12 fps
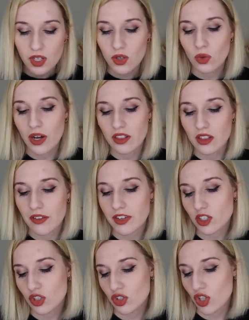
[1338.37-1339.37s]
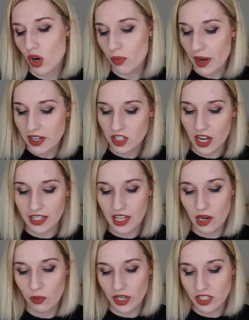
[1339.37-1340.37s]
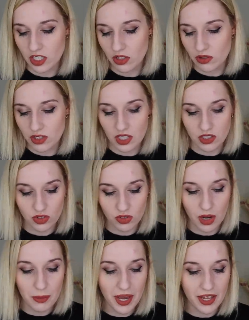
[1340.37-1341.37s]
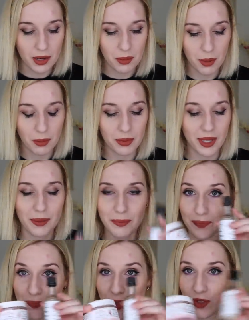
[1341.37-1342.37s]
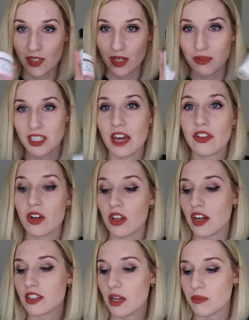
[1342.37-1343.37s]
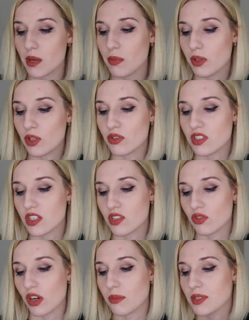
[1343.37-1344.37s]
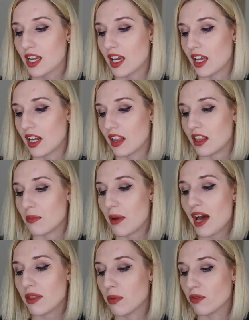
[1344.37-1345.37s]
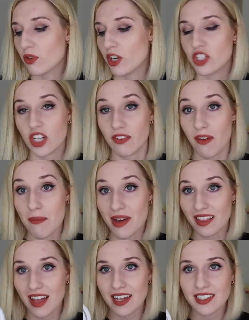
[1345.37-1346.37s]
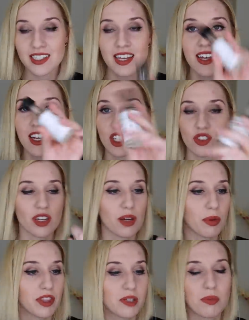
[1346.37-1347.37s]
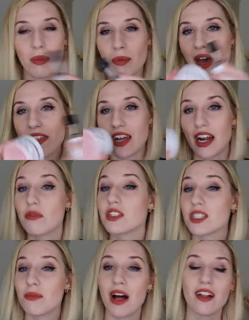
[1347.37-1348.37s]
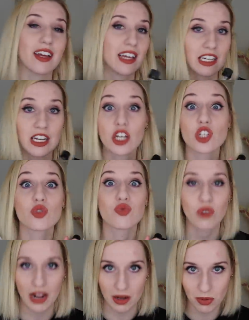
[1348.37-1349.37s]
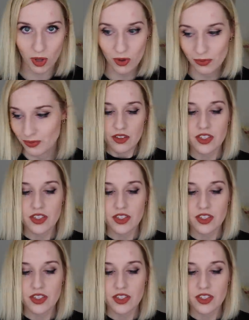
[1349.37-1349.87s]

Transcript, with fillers: Oh, I love it so much. I can't wait to use this scrub and I'll probably use them together. A lot of times I put use these scrubs in the bath before I shave my legs so I can put this bubble bath and I will smell incredible.